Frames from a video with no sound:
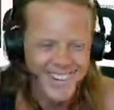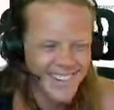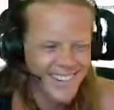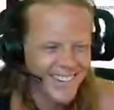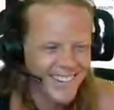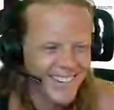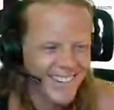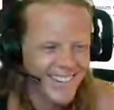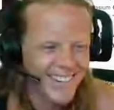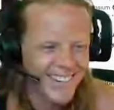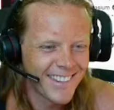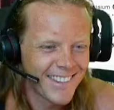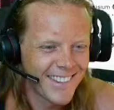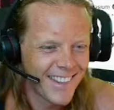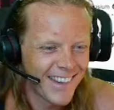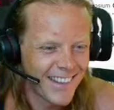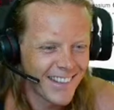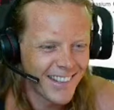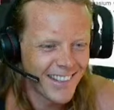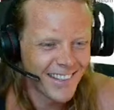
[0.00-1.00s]
this is,
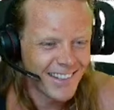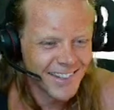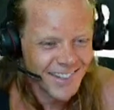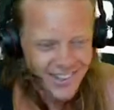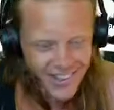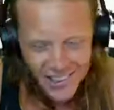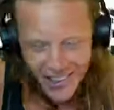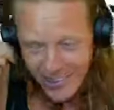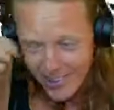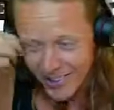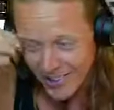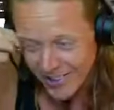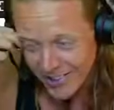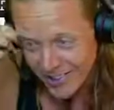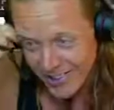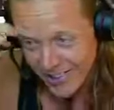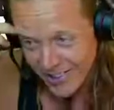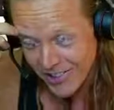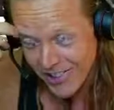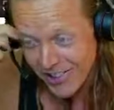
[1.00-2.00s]
you know, their
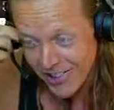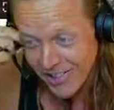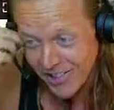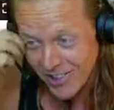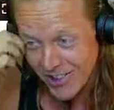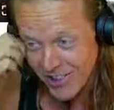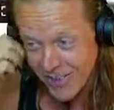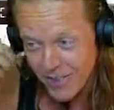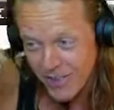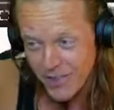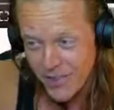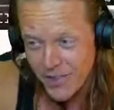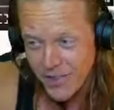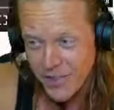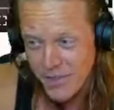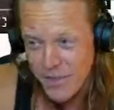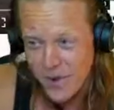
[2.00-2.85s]
stream from the